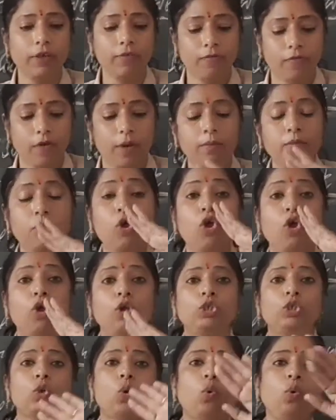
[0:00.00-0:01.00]
From
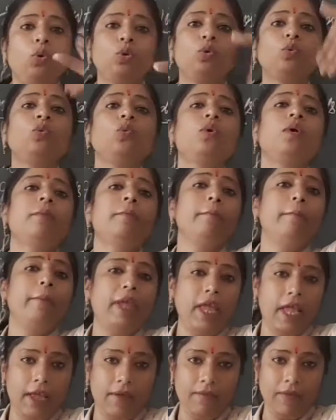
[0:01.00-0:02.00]
soul to
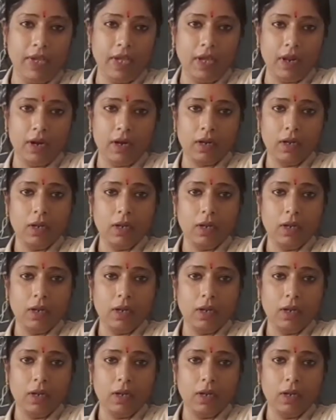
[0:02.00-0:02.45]
behavior.